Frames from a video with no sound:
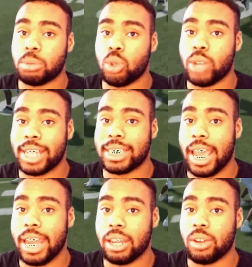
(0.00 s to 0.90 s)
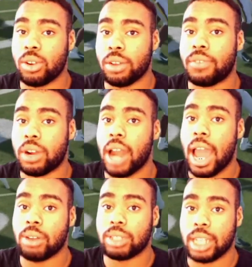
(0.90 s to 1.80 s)
to that tight end on the far
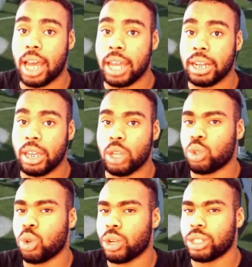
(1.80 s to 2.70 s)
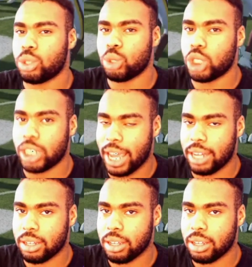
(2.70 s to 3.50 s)
outside is going to shed.